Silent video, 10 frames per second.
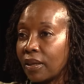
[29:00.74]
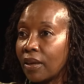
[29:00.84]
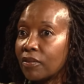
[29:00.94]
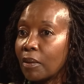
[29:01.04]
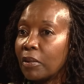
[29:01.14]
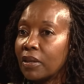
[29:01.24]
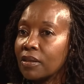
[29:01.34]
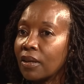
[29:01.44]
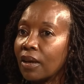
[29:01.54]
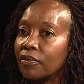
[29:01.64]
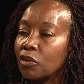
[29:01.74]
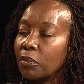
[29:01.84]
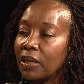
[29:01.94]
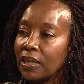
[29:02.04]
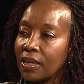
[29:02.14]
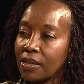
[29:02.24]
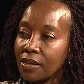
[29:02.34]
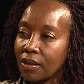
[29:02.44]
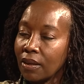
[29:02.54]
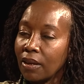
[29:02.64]
if someone doesn't have too many
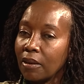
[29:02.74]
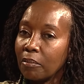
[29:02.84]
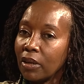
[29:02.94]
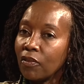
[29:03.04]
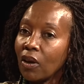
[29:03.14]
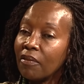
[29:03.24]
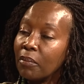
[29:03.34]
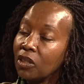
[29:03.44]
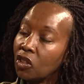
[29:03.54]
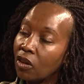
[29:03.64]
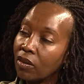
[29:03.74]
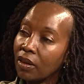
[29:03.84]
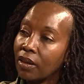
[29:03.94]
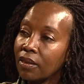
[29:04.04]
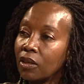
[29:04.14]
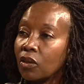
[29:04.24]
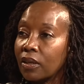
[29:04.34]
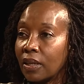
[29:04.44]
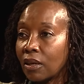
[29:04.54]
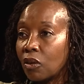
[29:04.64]
days. But if you have much longer, then you
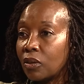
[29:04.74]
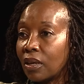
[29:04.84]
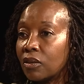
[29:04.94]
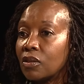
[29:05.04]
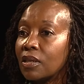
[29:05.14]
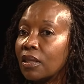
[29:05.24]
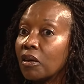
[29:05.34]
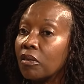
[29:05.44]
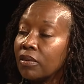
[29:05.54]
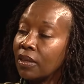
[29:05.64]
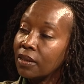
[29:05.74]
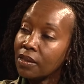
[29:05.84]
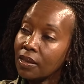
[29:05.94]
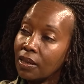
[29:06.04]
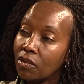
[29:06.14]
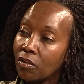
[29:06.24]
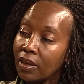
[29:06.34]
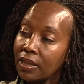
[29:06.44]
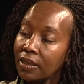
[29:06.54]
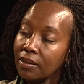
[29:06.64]
can then go down to see the gorillas in
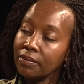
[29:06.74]
Rwanda.